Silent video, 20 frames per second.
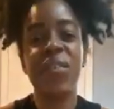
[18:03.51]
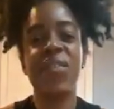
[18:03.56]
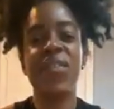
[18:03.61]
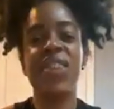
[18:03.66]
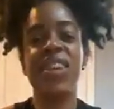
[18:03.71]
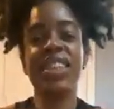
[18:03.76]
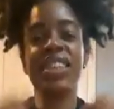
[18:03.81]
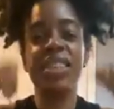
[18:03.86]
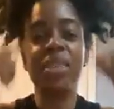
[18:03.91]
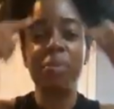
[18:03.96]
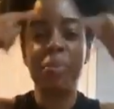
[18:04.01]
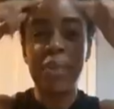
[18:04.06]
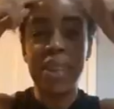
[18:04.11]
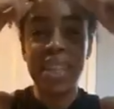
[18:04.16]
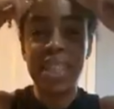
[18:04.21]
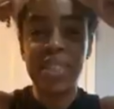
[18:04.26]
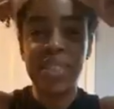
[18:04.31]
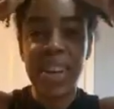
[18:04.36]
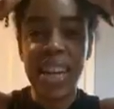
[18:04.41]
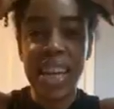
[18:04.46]
once you
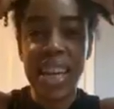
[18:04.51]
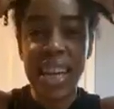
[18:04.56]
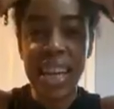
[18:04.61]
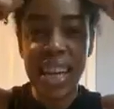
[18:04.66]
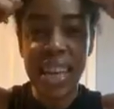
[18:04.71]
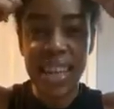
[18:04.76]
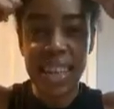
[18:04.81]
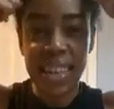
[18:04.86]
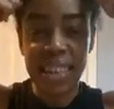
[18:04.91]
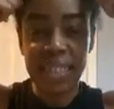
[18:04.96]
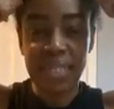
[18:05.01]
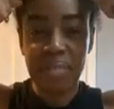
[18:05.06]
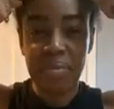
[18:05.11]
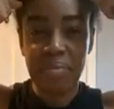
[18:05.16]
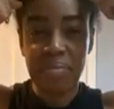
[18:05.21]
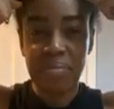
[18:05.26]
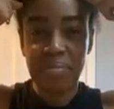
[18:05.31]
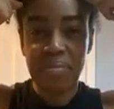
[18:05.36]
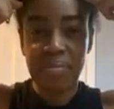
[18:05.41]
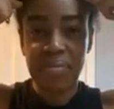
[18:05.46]
penetrate here,
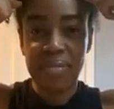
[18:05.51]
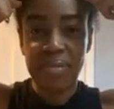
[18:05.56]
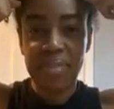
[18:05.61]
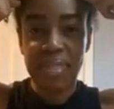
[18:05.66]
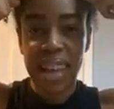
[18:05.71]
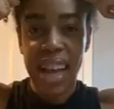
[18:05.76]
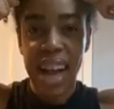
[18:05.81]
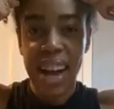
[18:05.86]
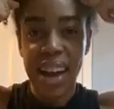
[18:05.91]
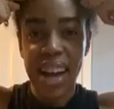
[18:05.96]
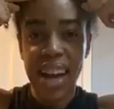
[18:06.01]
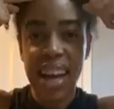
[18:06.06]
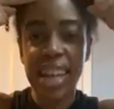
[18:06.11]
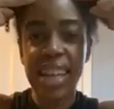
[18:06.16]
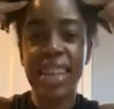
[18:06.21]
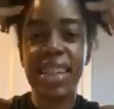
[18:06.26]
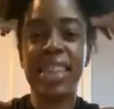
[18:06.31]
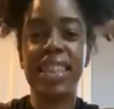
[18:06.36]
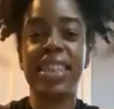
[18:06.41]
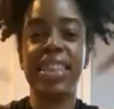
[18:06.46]
all
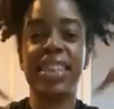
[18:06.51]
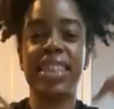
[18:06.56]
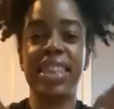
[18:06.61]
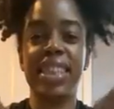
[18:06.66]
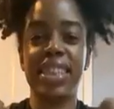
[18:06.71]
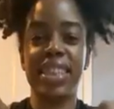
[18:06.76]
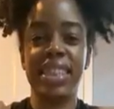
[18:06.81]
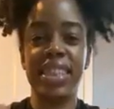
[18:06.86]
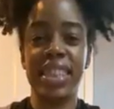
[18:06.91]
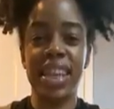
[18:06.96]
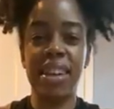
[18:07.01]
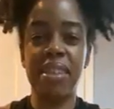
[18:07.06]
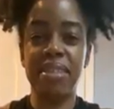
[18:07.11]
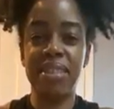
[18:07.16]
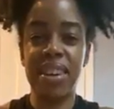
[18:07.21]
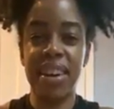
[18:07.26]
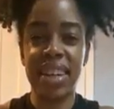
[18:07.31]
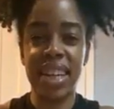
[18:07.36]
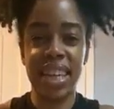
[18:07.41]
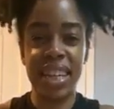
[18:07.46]
right, stuff
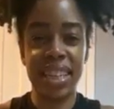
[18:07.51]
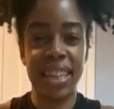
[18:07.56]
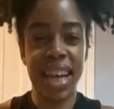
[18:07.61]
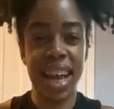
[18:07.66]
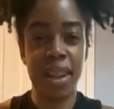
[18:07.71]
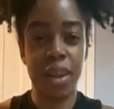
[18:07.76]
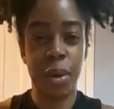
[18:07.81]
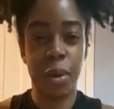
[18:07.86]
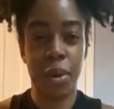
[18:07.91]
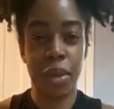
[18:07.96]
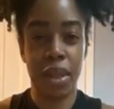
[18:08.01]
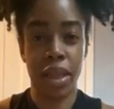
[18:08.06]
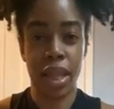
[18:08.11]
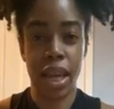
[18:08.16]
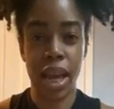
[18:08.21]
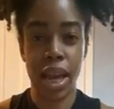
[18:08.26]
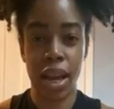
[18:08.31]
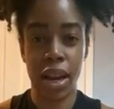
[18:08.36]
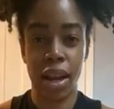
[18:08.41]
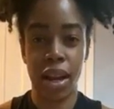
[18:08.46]
start getting downloaded
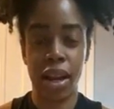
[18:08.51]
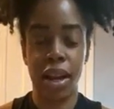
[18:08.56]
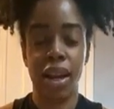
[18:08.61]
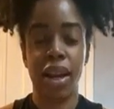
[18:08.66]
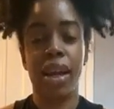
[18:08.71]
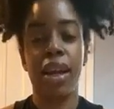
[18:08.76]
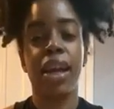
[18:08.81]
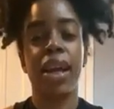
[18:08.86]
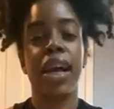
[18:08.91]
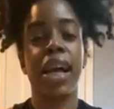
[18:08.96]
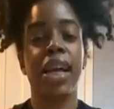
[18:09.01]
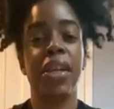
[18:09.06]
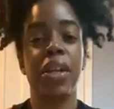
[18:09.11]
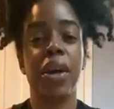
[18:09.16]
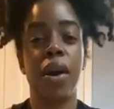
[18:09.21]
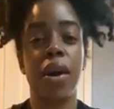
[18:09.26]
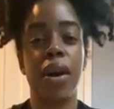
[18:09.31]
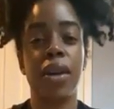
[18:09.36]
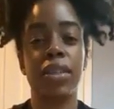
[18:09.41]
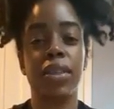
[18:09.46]
there. And
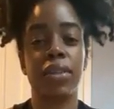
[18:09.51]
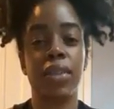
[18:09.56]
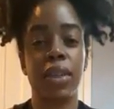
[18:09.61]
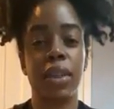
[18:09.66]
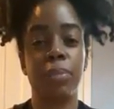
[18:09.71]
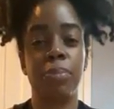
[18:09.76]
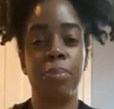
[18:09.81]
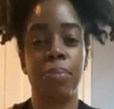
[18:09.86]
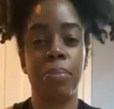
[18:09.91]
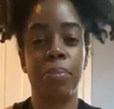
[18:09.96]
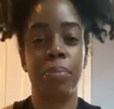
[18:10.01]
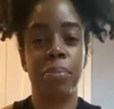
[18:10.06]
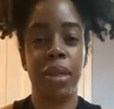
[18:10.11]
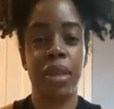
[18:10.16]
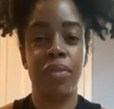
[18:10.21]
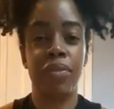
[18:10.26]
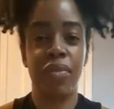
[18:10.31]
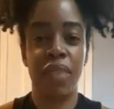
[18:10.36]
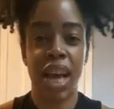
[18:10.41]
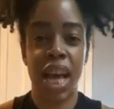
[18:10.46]
the heart starts
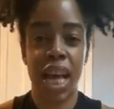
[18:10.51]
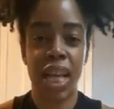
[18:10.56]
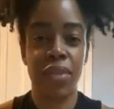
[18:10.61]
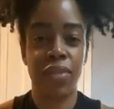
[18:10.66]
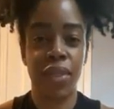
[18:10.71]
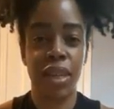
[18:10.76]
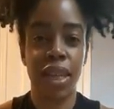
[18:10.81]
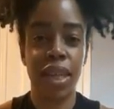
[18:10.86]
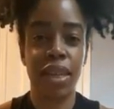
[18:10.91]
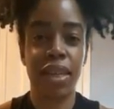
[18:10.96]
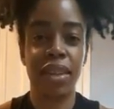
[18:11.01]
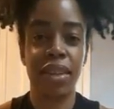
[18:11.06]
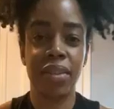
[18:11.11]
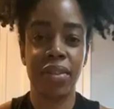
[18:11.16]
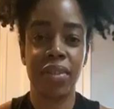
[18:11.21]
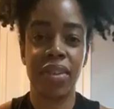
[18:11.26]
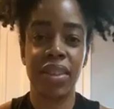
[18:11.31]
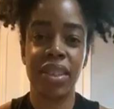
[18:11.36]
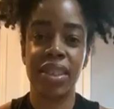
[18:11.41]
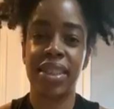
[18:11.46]
beating fast for
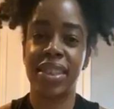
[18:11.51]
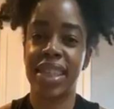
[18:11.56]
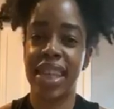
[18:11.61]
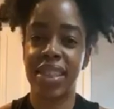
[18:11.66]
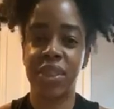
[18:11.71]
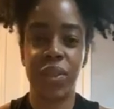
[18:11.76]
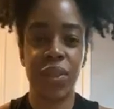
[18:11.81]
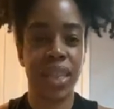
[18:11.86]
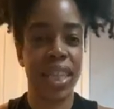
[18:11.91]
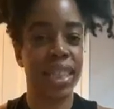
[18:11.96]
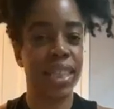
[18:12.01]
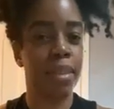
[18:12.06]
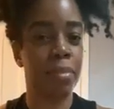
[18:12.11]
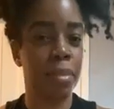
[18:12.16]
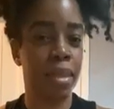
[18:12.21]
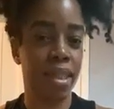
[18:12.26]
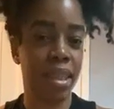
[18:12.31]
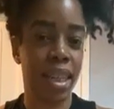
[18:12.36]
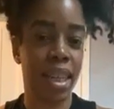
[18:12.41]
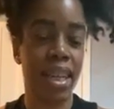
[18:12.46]
love. Sexual
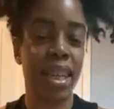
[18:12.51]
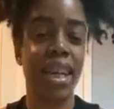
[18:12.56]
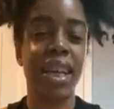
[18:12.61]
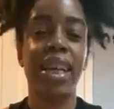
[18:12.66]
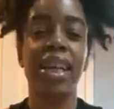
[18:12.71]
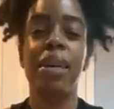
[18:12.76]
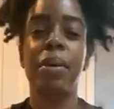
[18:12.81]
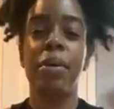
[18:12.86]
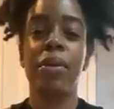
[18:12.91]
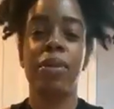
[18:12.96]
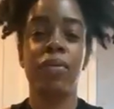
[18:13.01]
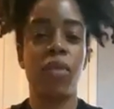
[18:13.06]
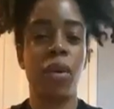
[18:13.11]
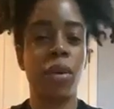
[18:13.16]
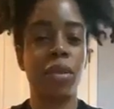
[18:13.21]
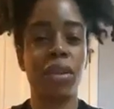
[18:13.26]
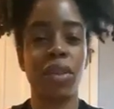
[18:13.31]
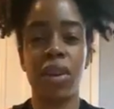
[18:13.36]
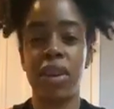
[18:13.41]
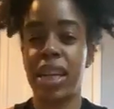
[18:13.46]
intimacy.
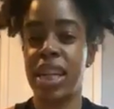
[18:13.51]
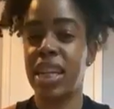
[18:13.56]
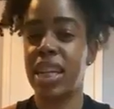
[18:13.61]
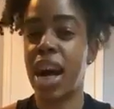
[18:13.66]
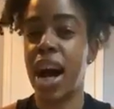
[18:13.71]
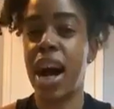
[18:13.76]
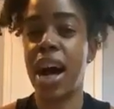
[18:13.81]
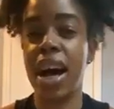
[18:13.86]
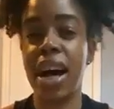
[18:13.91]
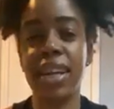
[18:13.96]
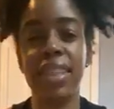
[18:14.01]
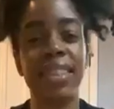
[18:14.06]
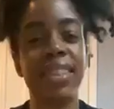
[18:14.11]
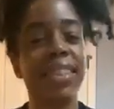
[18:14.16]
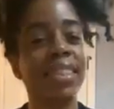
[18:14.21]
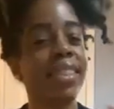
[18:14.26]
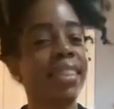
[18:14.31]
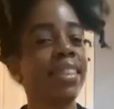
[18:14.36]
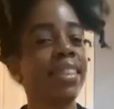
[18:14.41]
Folks start getting hot.